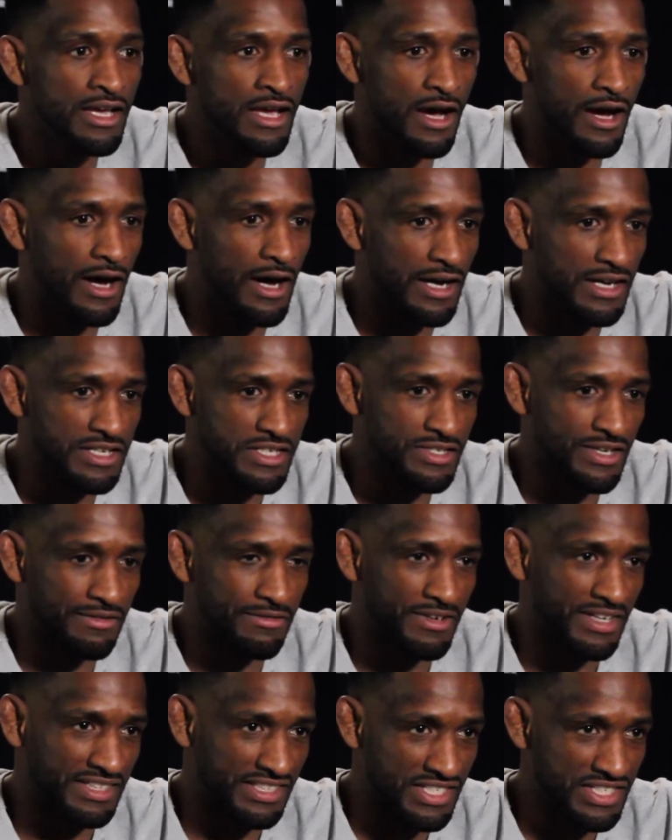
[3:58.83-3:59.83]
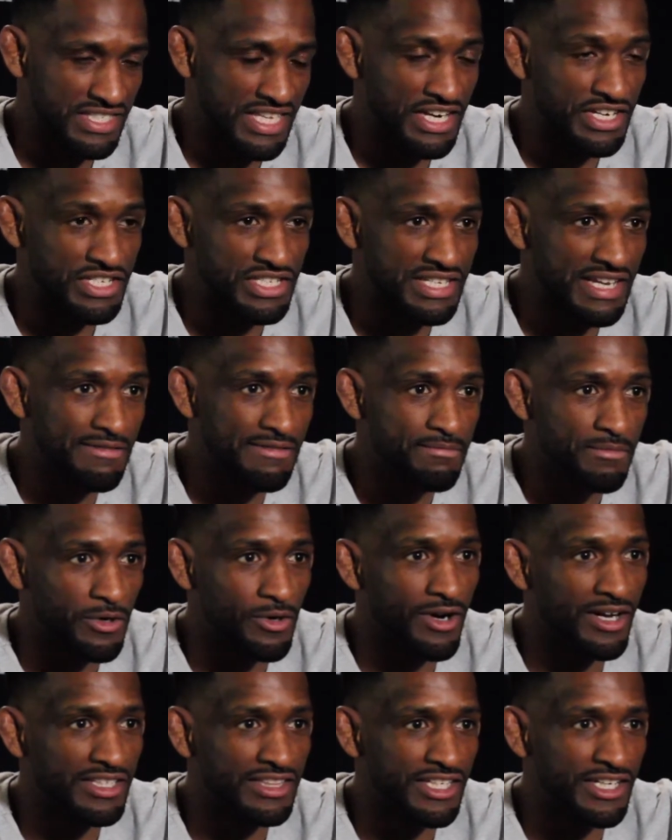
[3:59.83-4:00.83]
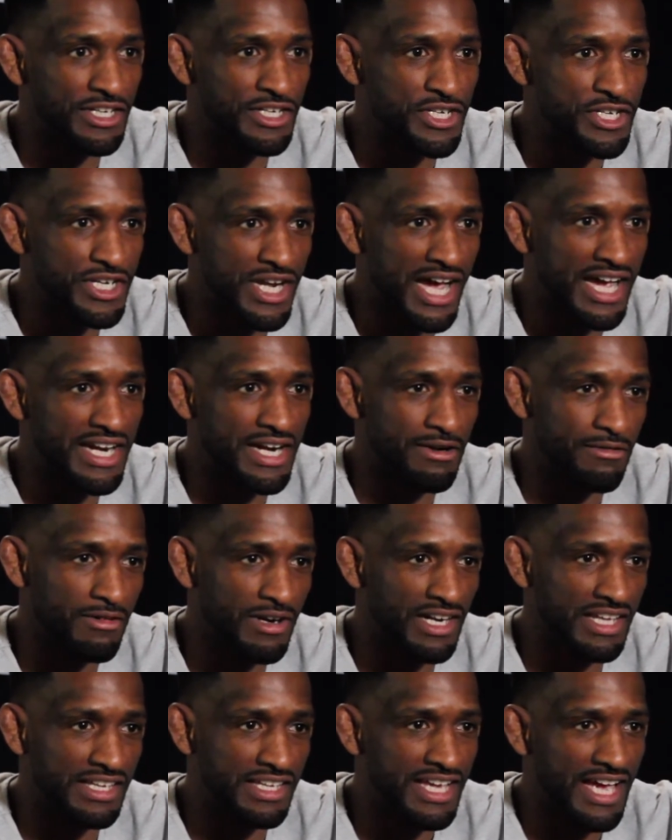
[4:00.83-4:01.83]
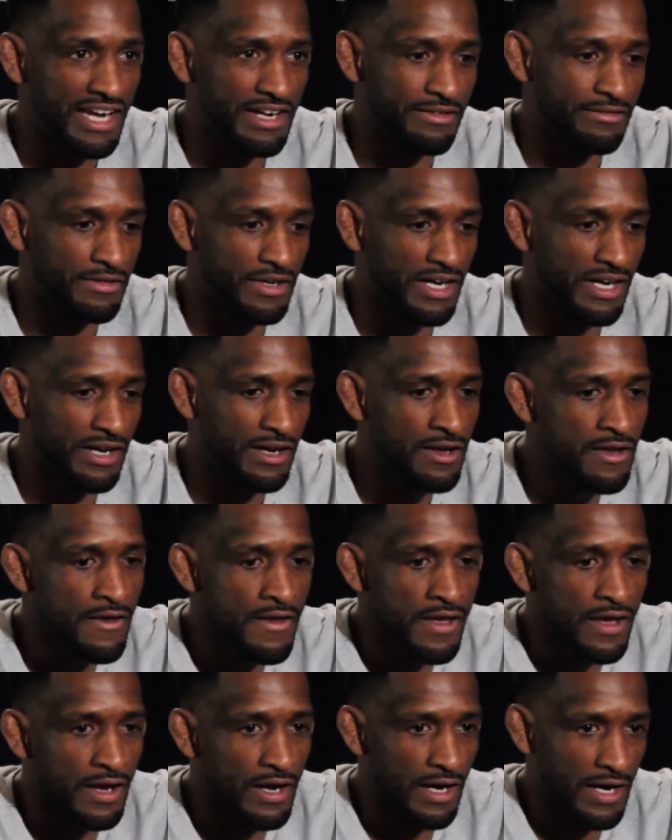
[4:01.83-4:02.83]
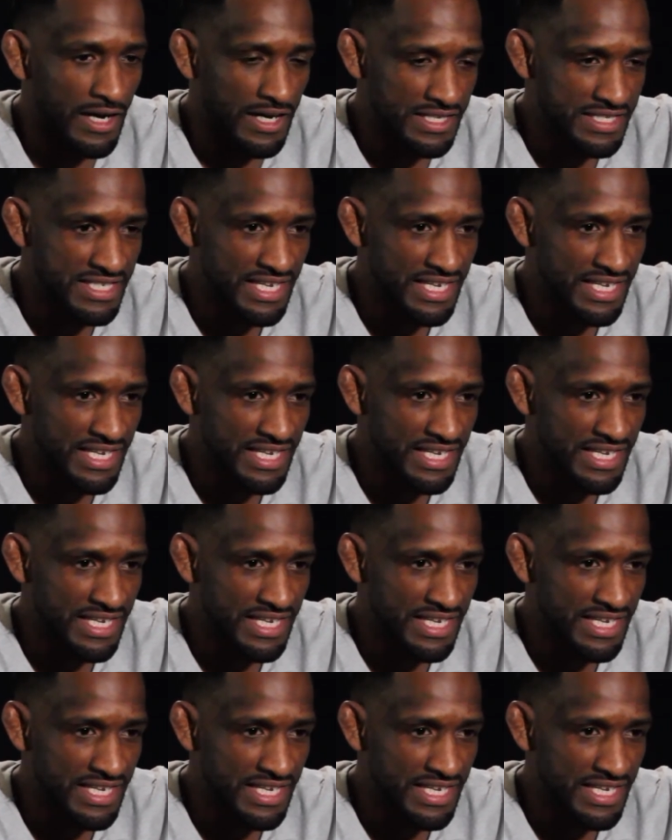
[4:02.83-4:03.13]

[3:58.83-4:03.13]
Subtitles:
So I feel like the stage is for me to go out there and shine and really kind of